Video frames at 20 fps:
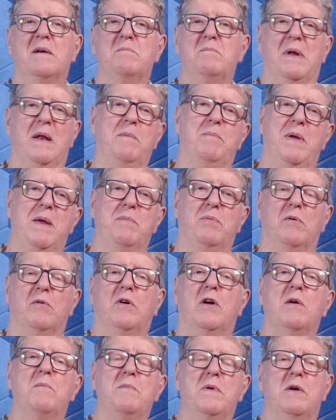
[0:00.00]
Many people
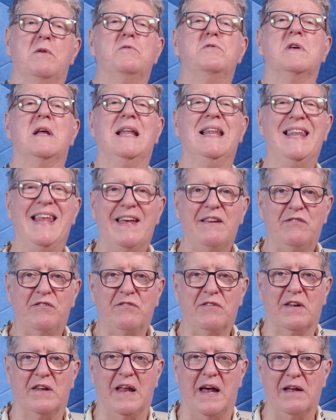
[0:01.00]
commute less
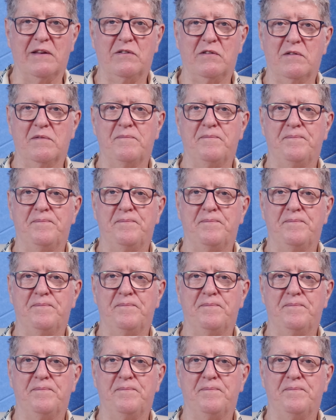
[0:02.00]
than that.